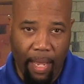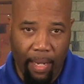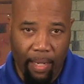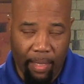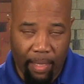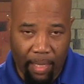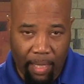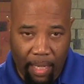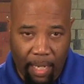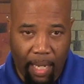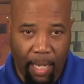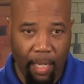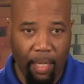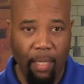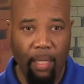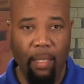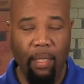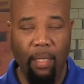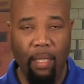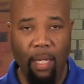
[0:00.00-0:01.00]
on
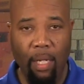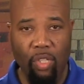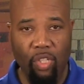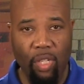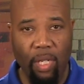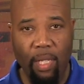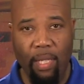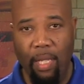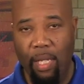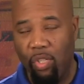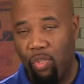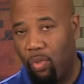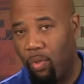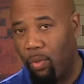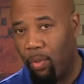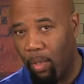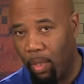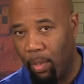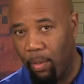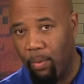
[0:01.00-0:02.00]
the clutch kit that
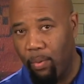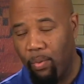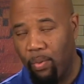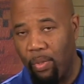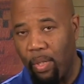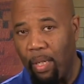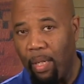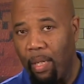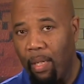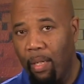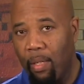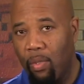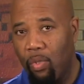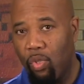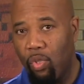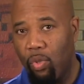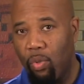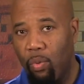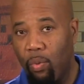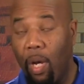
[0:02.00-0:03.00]
you use
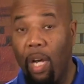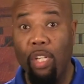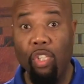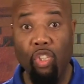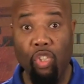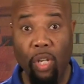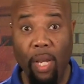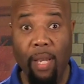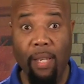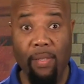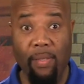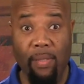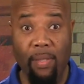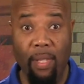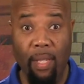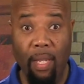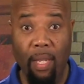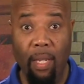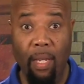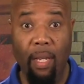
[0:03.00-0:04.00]
to
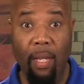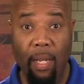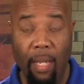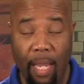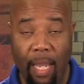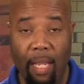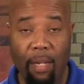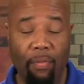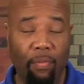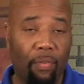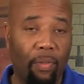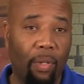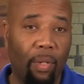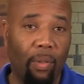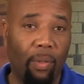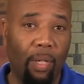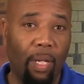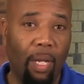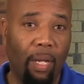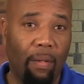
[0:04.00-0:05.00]
adjust the end
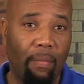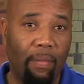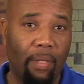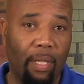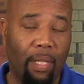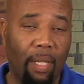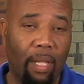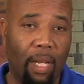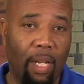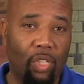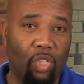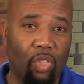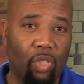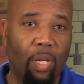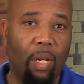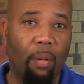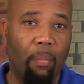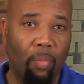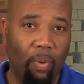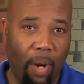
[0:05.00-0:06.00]
float of the
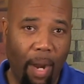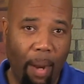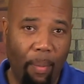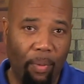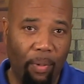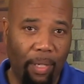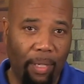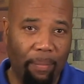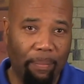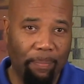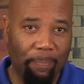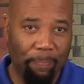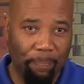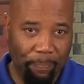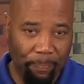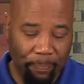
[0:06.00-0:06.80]
clutch properly.